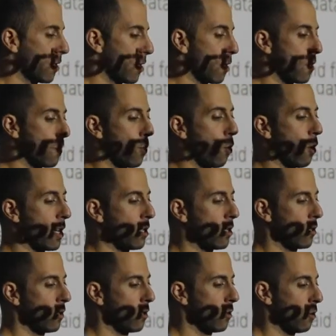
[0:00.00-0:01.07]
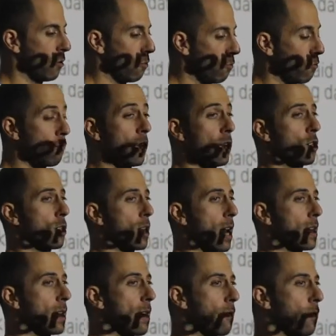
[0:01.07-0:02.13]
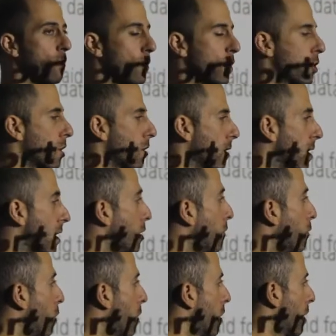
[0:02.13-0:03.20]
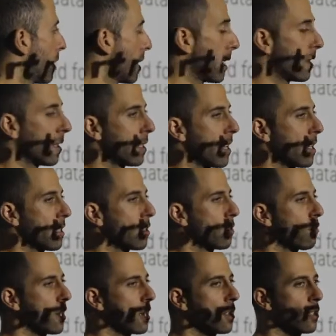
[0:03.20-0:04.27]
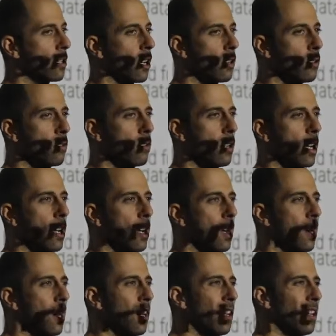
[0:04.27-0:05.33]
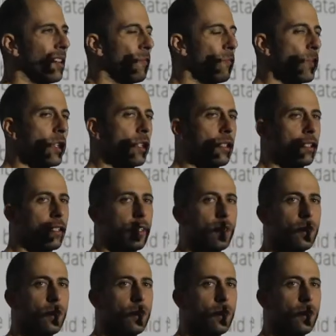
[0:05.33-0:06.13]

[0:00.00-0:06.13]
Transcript: So at the point you reach that level of maturity, you've got a data set that's ready to go. But